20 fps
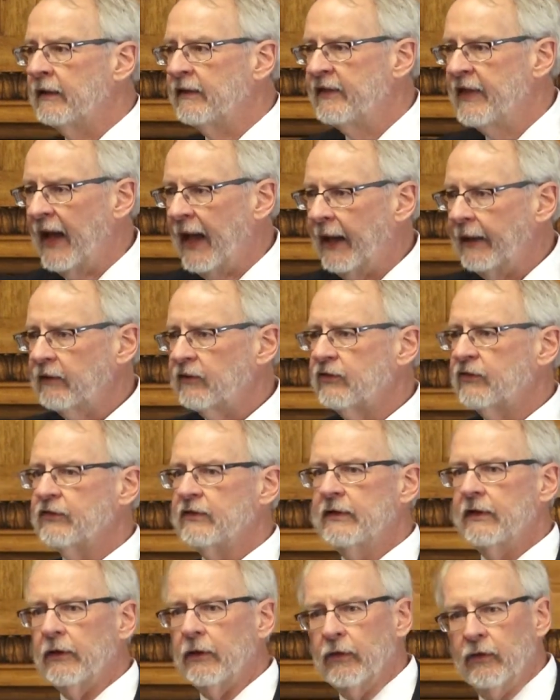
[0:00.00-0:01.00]
That's
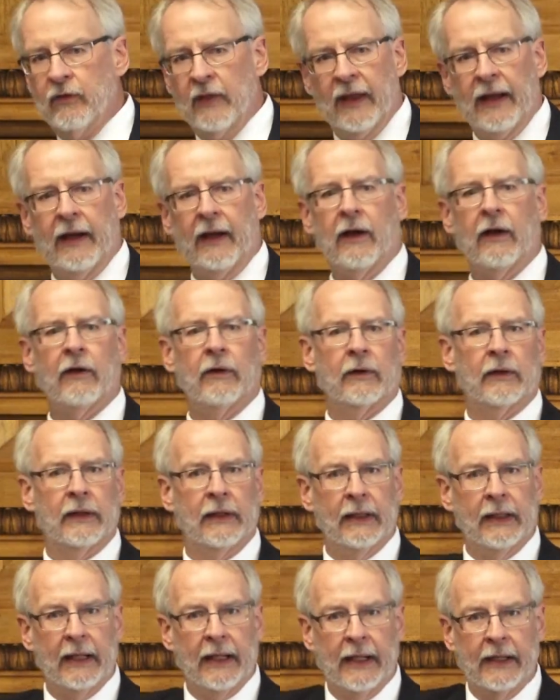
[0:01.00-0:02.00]
still there
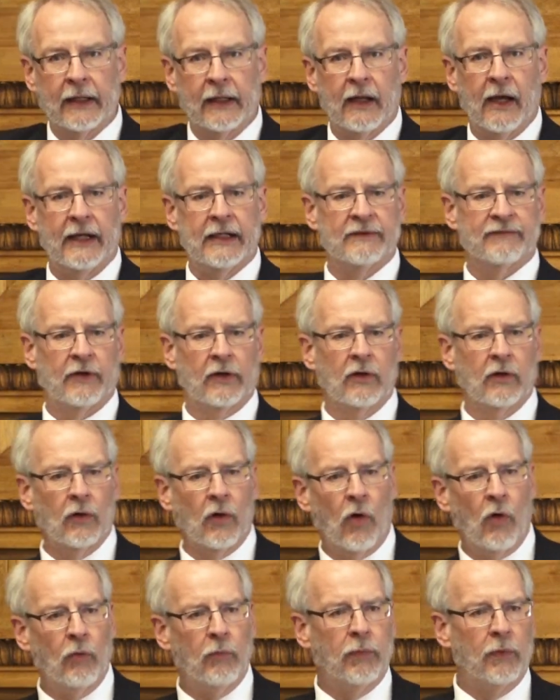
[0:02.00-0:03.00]
in a kind of a
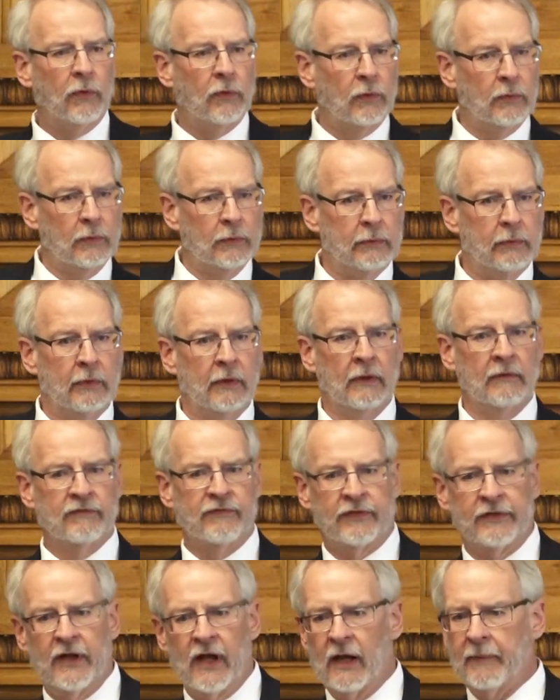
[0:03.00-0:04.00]
global
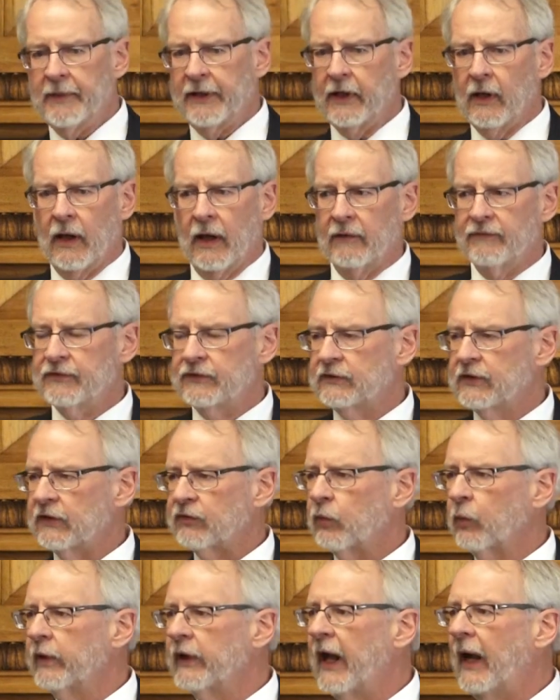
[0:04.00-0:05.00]
phenomena of
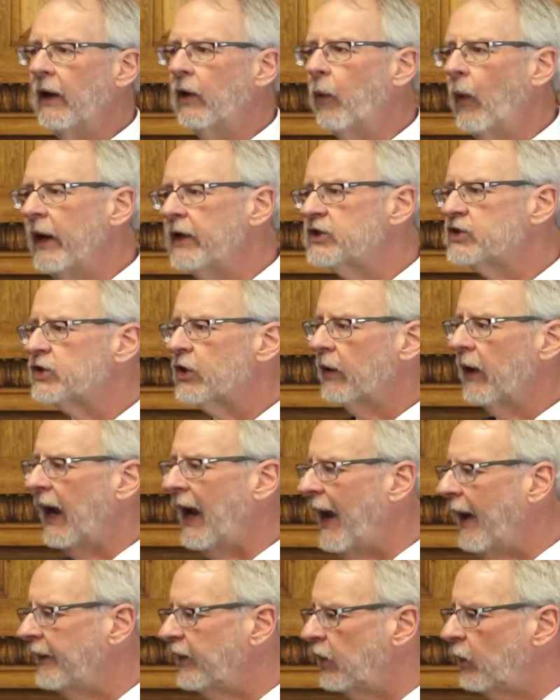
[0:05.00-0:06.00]
just, we're not quite sure,
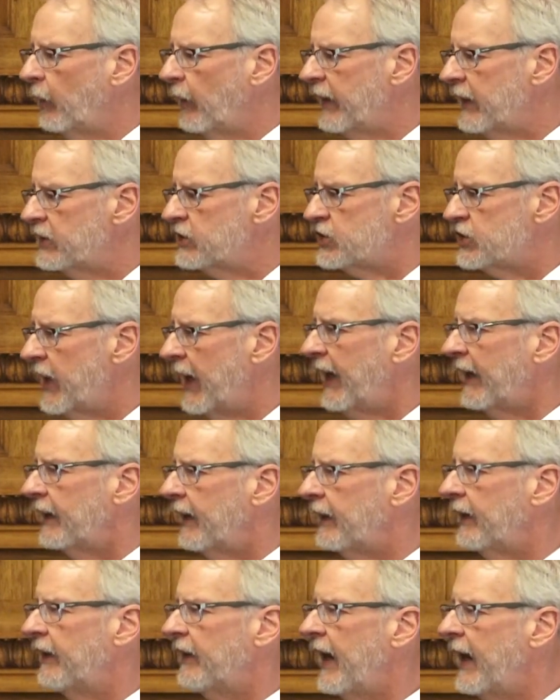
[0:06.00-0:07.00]
how do you re-enchant
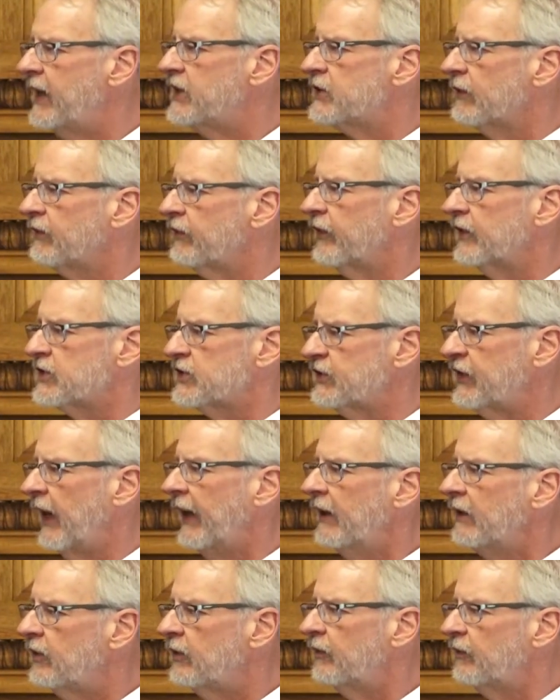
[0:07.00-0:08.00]
in an age of such
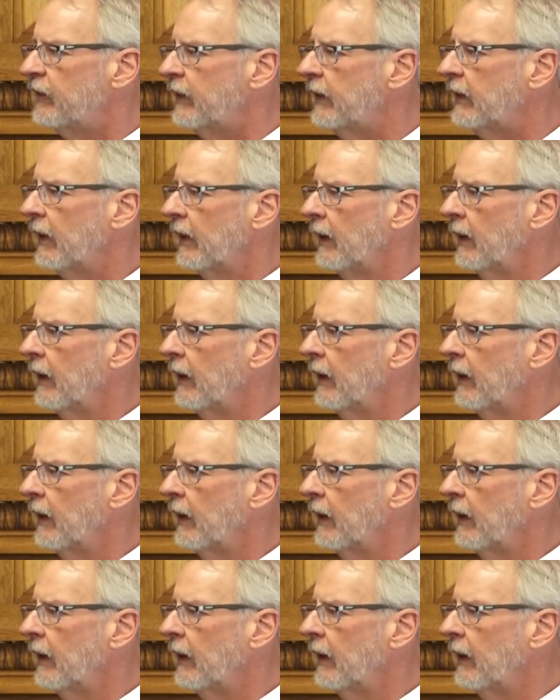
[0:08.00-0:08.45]
scientific